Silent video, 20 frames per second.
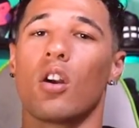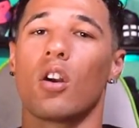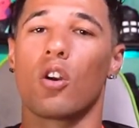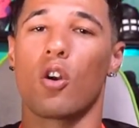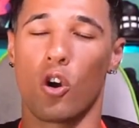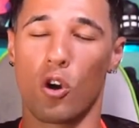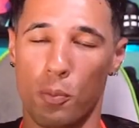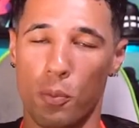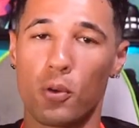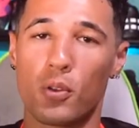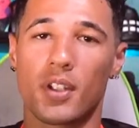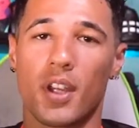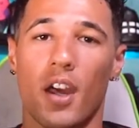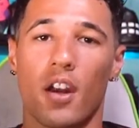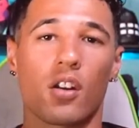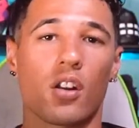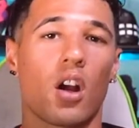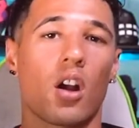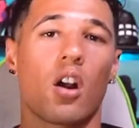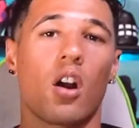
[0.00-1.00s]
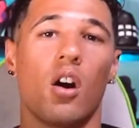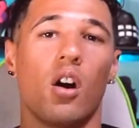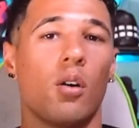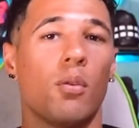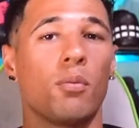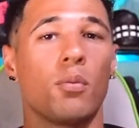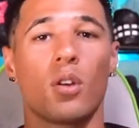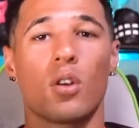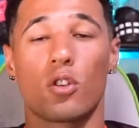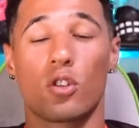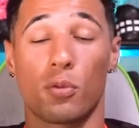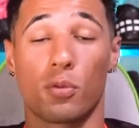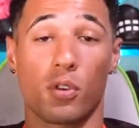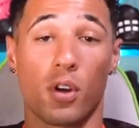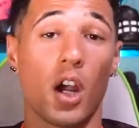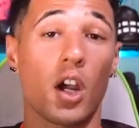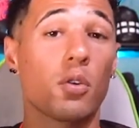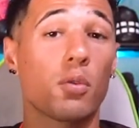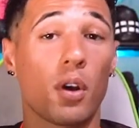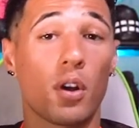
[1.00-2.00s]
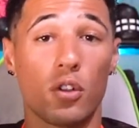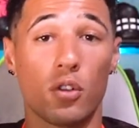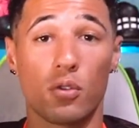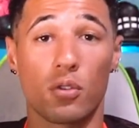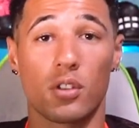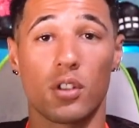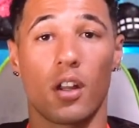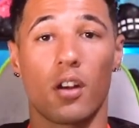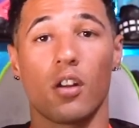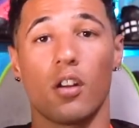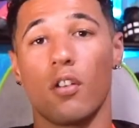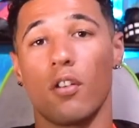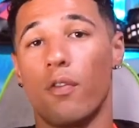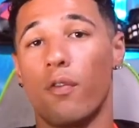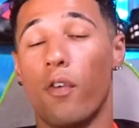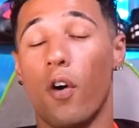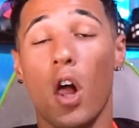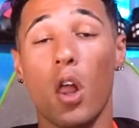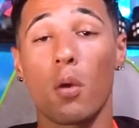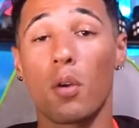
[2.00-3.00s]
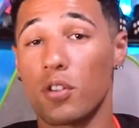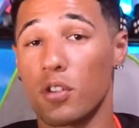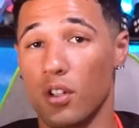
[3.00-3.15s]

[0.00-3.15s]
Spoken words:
Go to BootScanner.com, subscribe to our newsletter, follow us